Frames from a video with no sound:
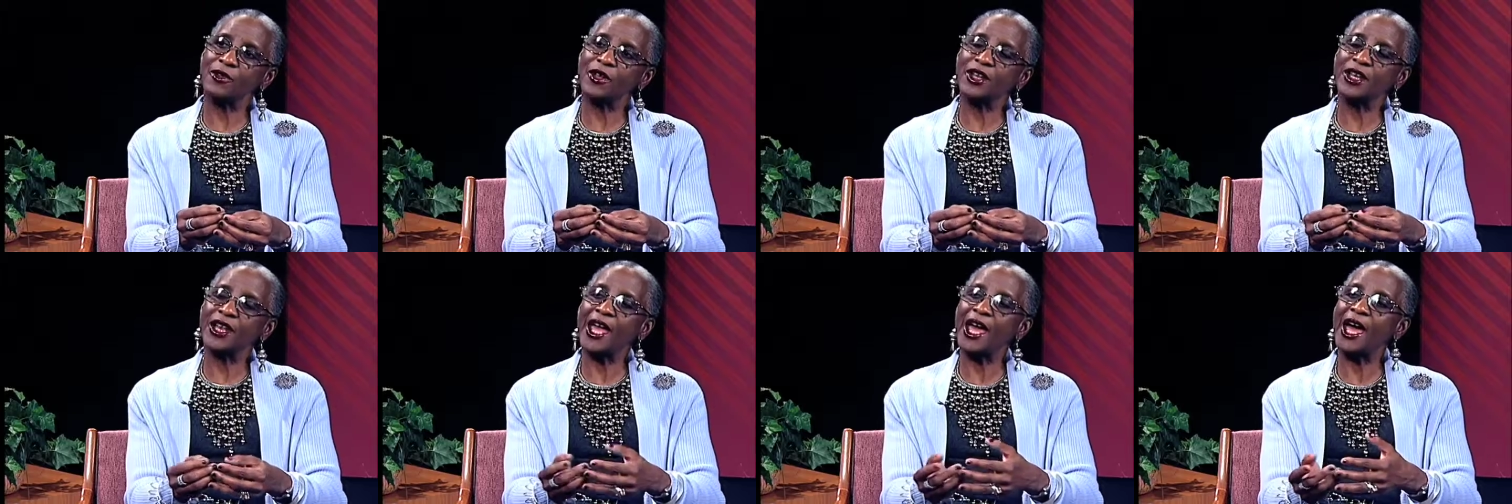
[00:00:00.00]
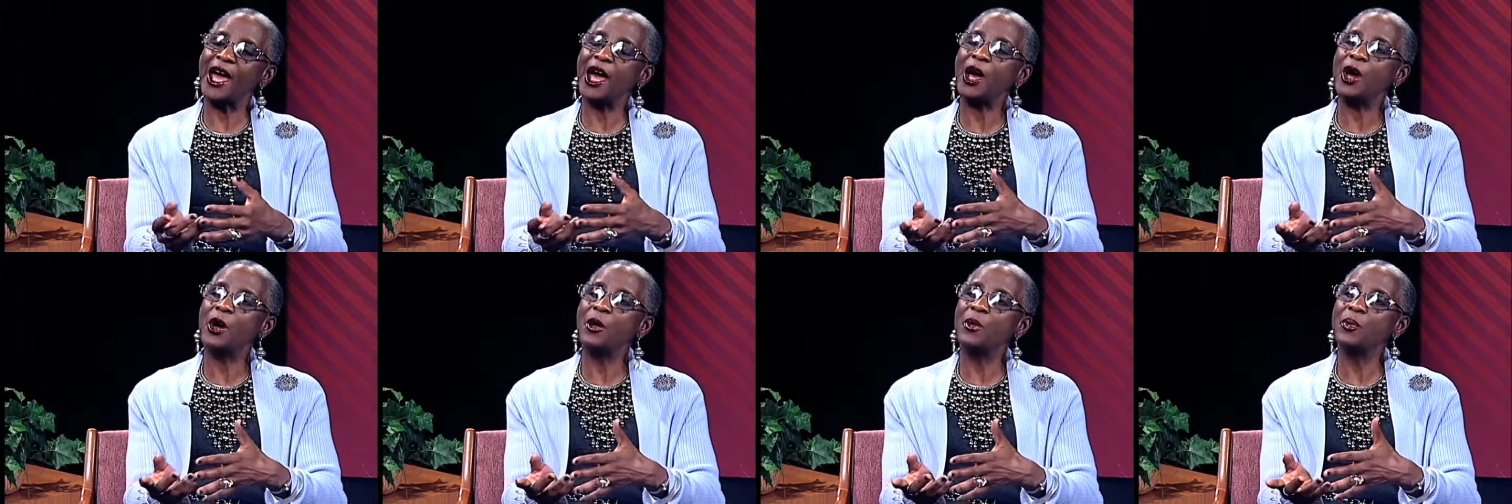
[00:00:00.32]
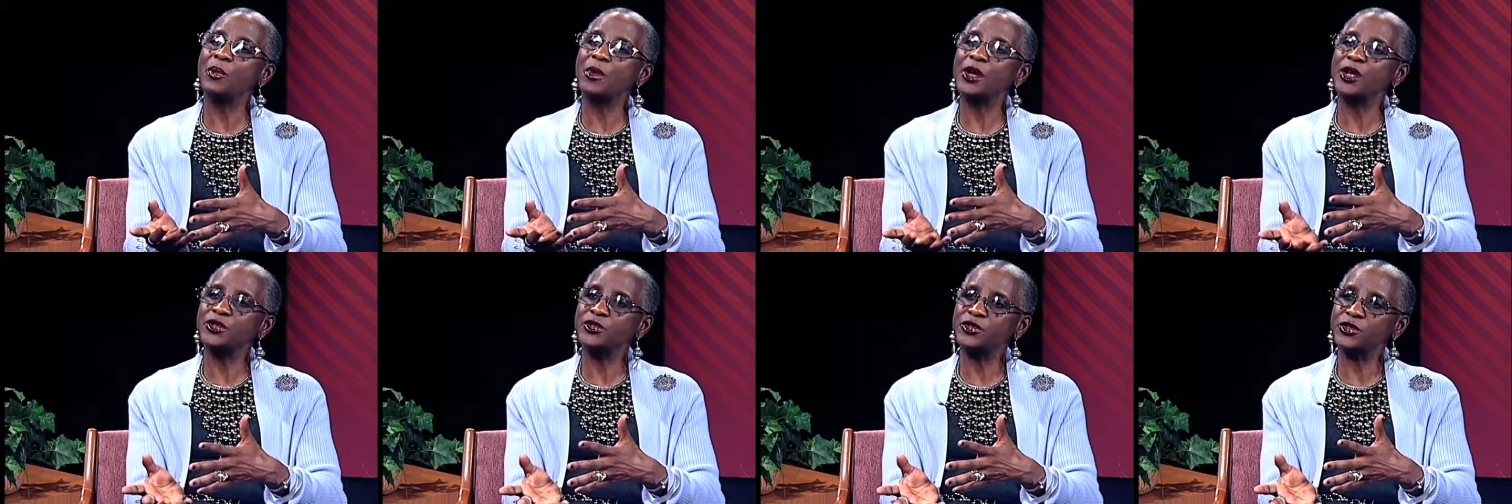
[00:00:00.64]
and how
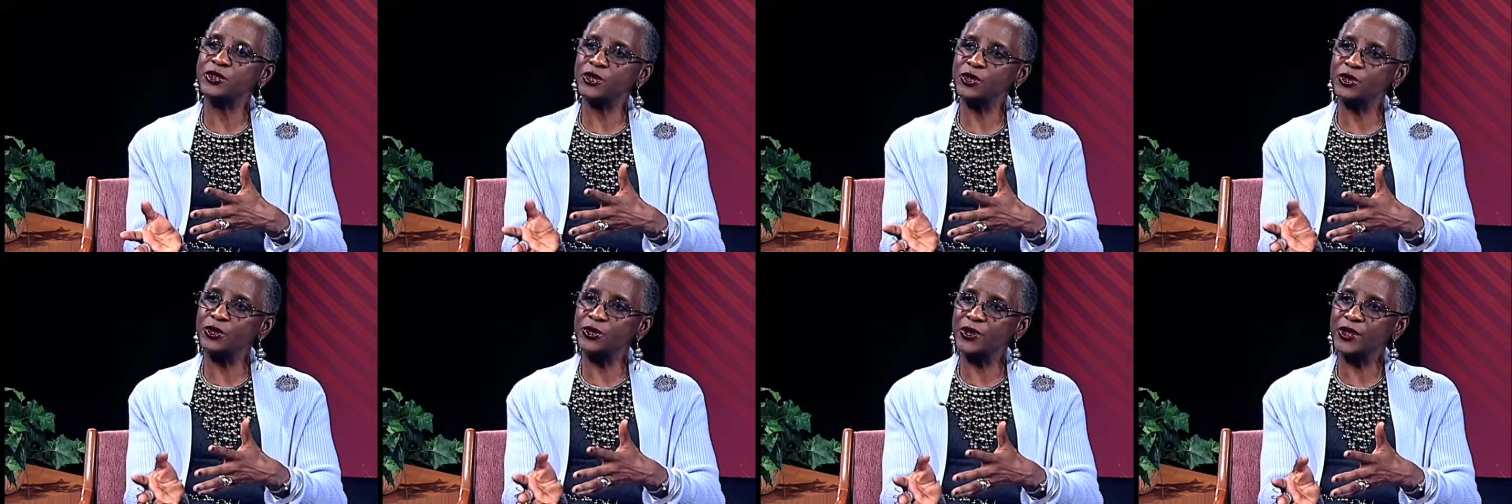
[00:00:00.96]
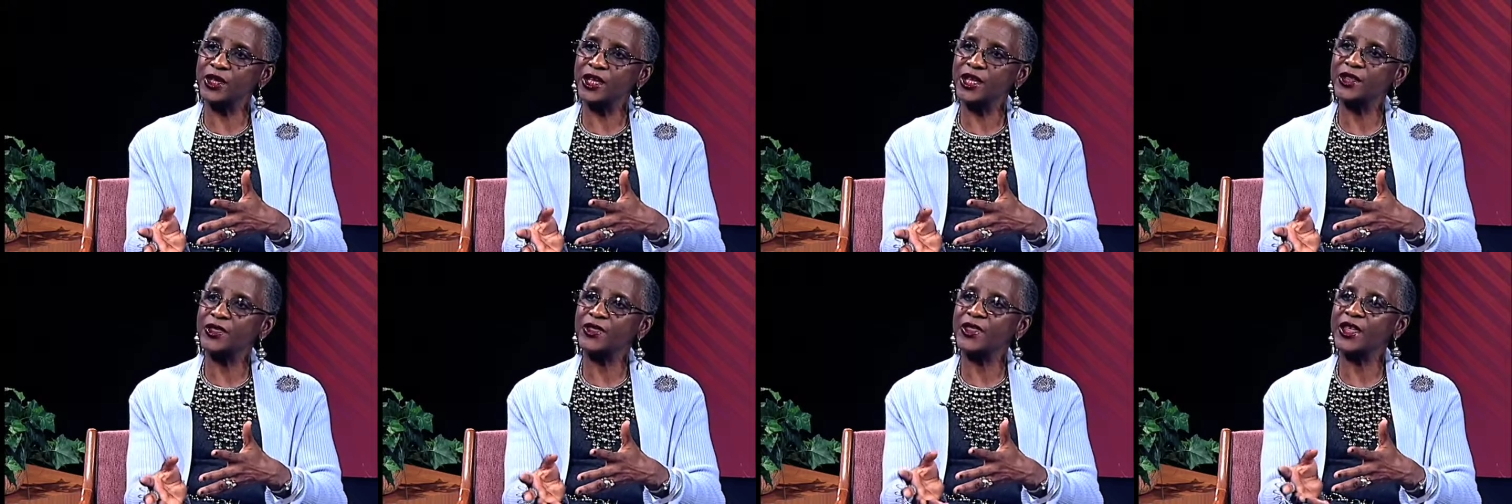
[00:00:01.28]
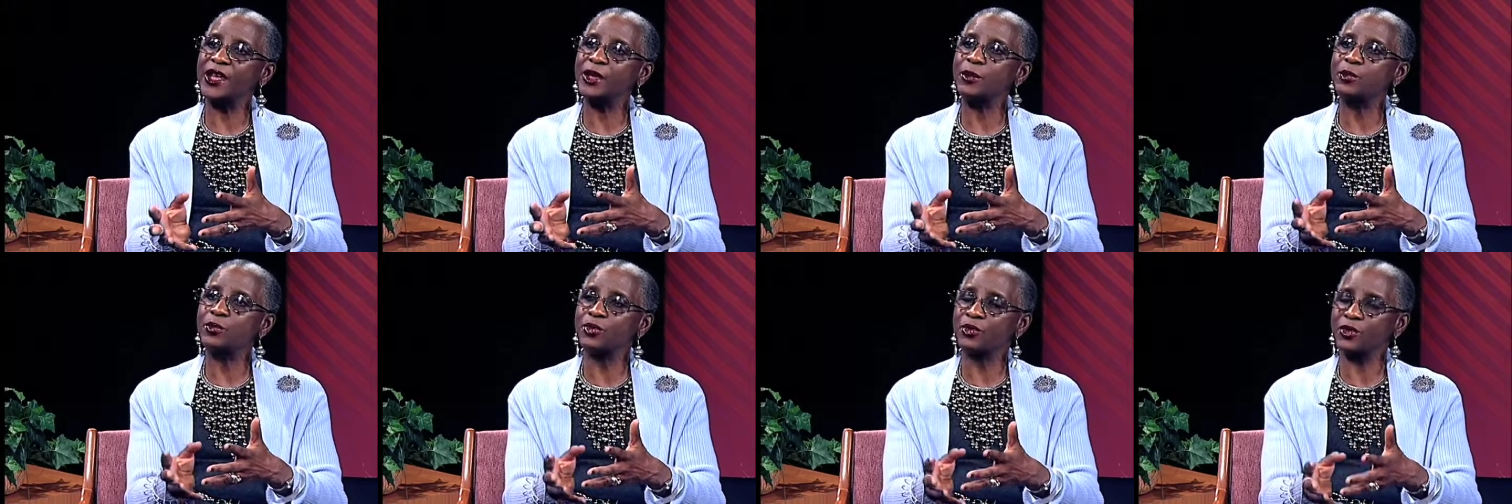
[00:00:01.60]
much do you think
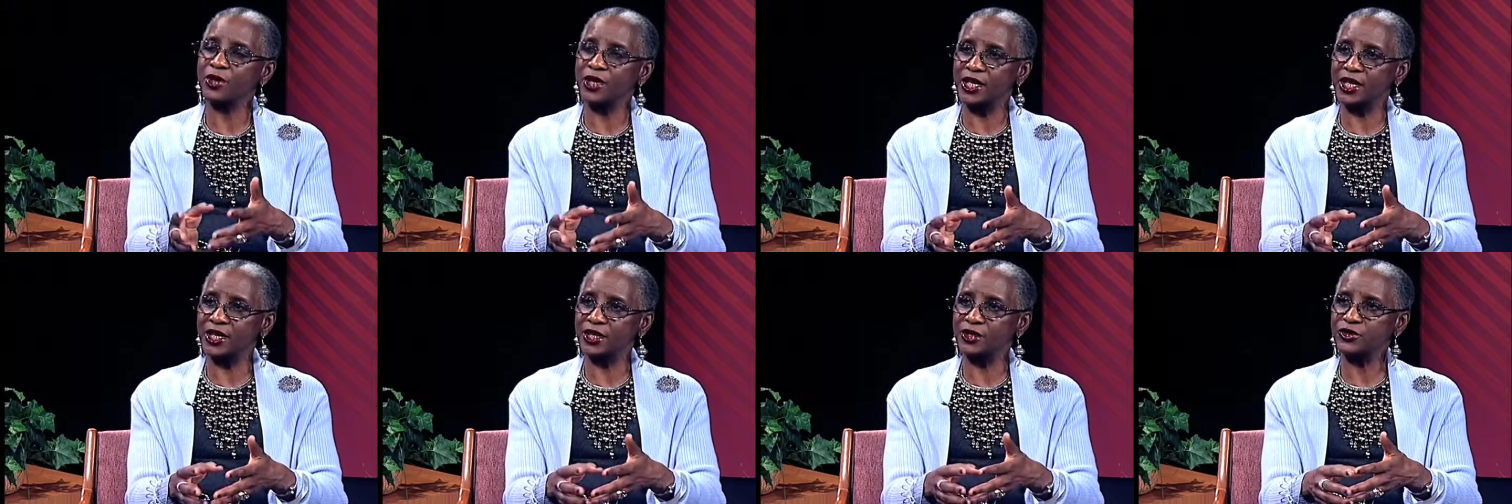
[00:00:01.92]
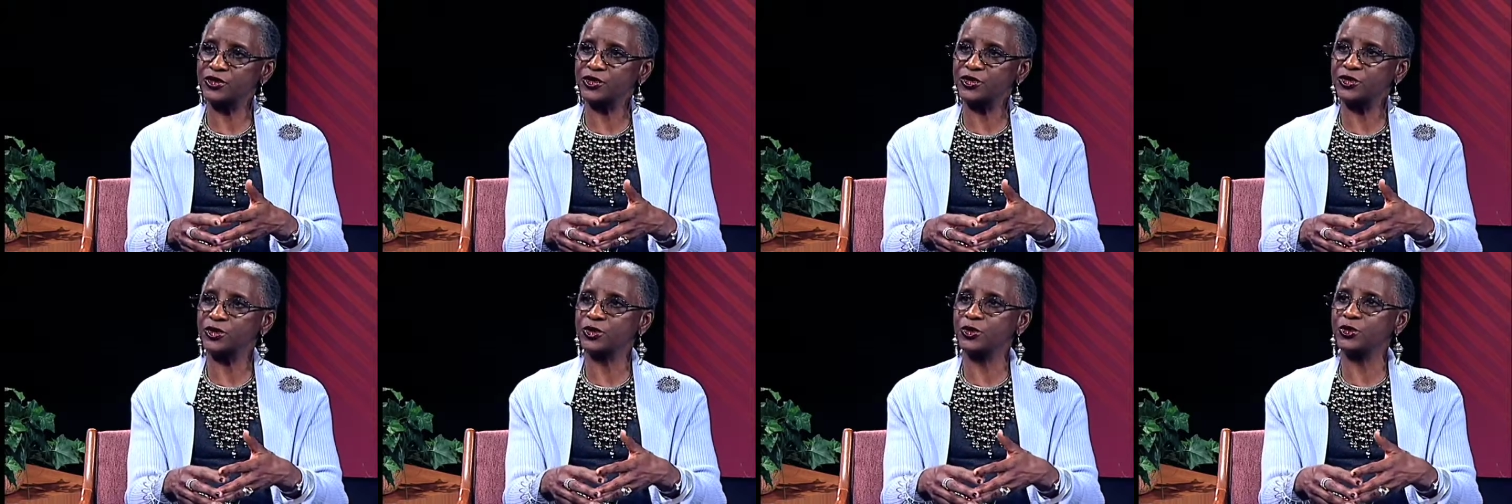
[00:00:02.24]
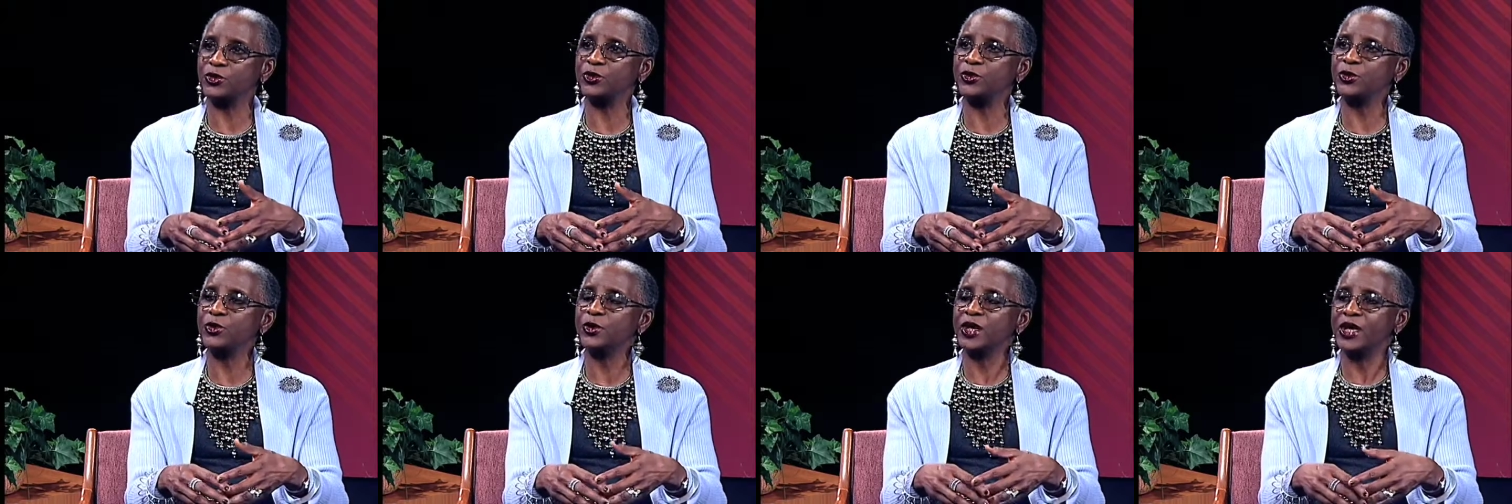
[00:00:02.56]
they bring
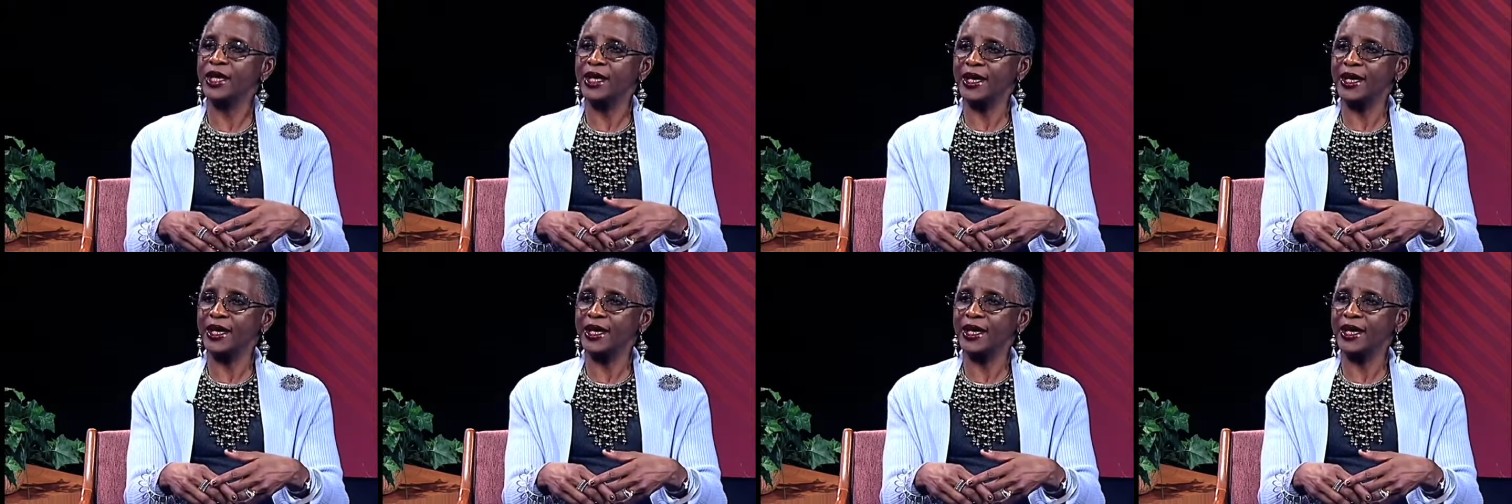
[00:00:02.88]
to